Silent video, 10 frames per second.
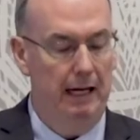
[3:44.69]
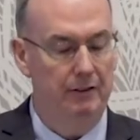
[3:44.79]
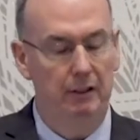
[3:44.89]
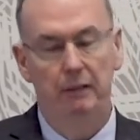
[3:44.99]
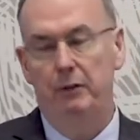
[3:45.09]

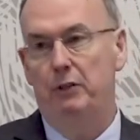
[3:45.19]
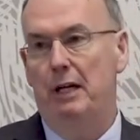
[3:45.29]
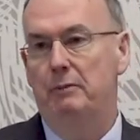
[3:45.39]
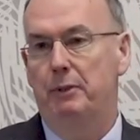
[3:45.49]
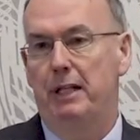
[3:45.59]
and deliver
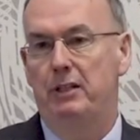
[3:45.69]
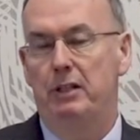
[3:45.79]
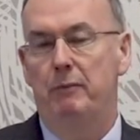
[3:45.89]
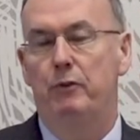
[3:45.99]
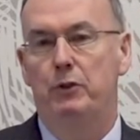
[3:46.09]

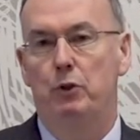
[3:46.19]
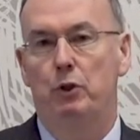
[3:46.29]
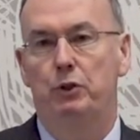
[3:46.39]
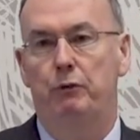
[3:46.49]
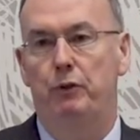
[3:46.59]
transportation
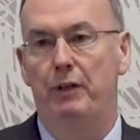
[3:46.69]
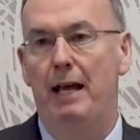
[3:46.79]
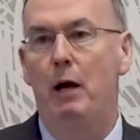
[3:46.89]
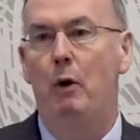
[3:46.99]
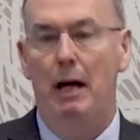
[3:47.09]
infrastructure for
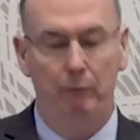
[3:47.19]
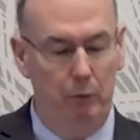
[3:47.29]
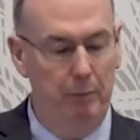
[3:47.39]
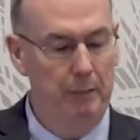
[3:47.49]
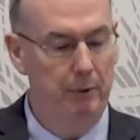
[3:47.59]
now and
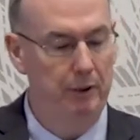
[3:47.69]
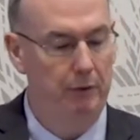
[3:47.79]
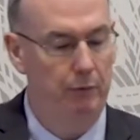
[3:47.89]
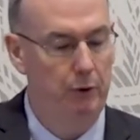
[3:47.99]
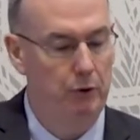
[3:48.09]
for people in
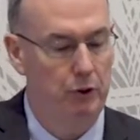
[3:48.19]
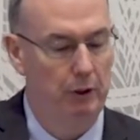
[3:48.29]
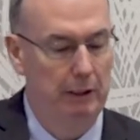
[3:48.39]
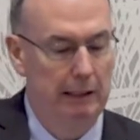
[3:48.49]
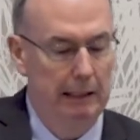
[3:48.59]
the
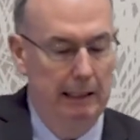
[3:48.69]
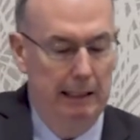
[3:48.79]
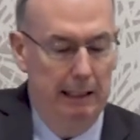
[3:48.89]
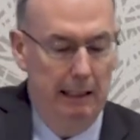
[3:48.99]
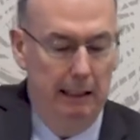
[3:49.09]
future.
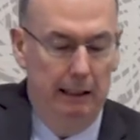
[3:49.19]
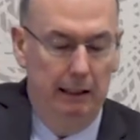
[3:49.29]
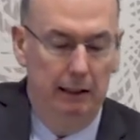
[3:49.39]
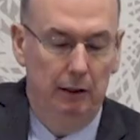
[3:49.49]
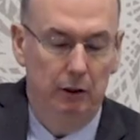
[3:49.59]

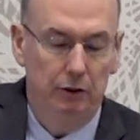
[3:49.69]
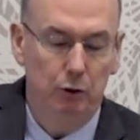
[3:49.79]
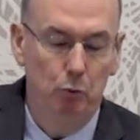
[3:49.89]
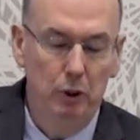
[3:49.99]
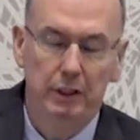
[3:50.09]

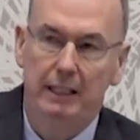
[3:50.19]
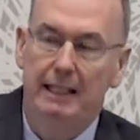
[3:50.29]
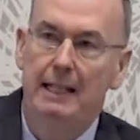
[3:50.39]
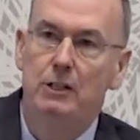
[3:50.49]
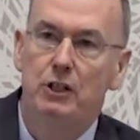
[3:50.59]
So one of the
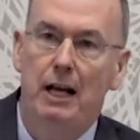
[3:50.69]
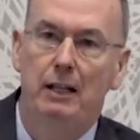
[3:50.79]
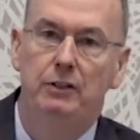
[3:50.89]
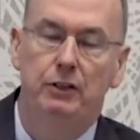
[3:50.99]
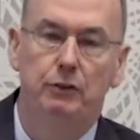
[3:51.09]
key
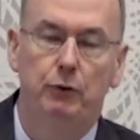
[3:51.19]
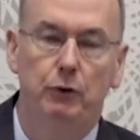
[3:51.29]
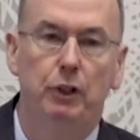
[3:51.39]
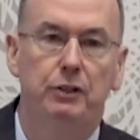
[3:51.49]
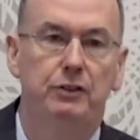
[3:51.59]
challenges
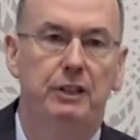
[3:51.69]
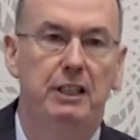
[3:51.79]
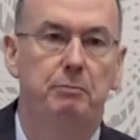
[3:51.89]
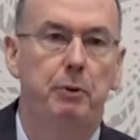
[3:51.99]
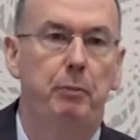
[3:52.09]
for us
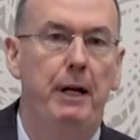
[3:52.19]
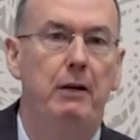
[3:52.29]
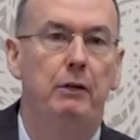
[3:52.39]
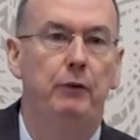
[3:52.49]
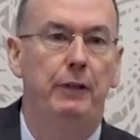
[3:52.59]
is
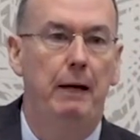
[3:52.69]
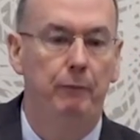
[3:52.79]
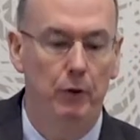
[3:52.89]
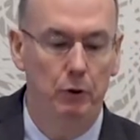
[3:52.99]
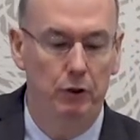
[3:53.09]
preparing for
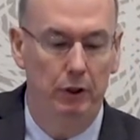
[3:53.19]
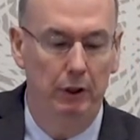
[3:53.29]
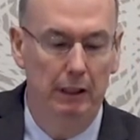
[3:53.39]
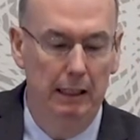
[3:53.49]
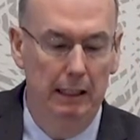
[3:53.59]
that
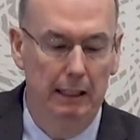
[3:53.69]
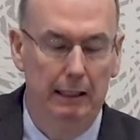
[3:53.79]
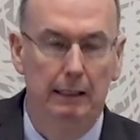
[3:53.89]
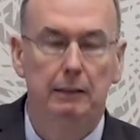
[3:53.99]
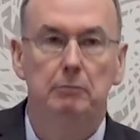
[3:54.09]
future.
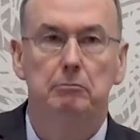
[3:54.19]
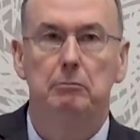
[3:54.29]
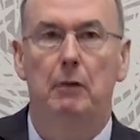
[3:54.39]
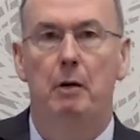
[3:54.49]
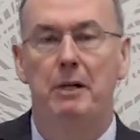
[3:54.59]

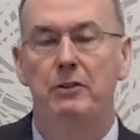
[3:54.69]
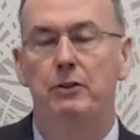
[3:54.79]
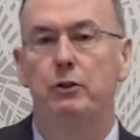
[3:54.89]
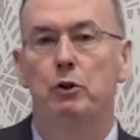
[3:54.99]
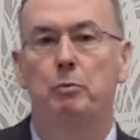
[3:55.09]
I
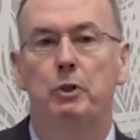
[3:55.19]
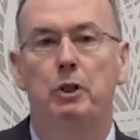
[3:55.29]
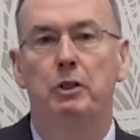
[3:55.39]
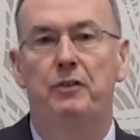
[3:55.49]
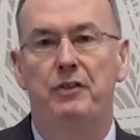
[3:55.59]
mentioned
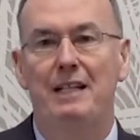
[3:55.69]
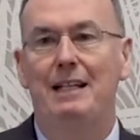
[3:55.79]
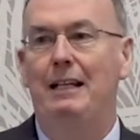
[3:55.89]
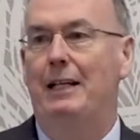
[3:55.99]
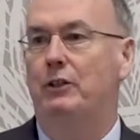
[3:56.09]
Uber.
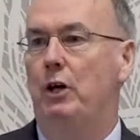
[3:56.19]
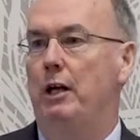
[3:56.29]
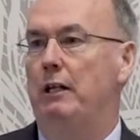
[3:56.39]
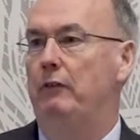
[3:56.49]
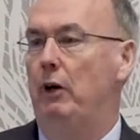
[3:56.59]
Think
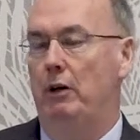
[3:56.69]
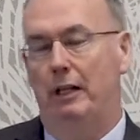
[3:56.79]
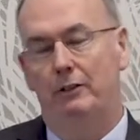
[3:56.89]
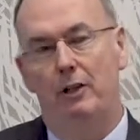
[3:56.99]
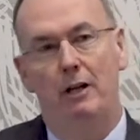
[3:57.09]

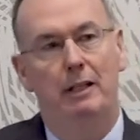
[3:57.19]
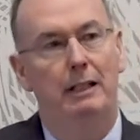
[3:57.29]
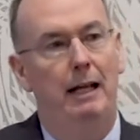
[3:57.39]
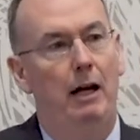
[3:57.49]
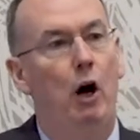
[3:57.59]

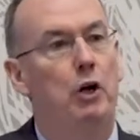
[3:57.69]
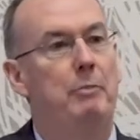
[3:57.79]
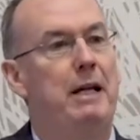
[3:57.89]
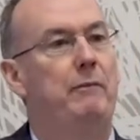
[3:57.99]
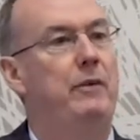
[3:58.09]

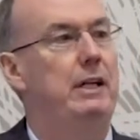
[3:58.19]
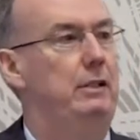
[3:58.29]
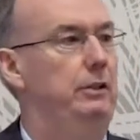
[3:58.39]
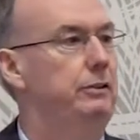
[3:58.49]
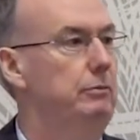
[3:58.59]
automated
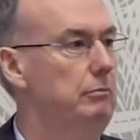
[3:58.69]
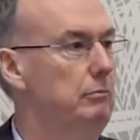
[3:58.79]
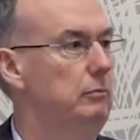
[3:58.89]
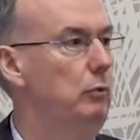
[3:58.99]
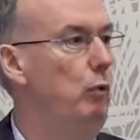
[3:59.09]
vehicles.
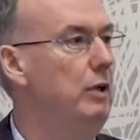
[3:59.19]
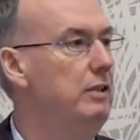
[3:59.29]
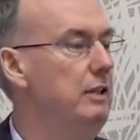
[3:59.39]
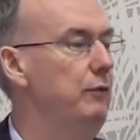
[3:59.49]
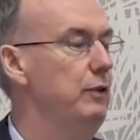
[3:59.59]

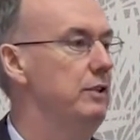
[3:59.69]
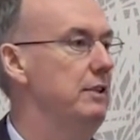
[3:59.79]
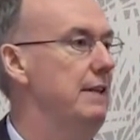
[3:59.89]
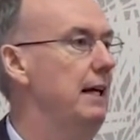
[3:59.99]
What difference is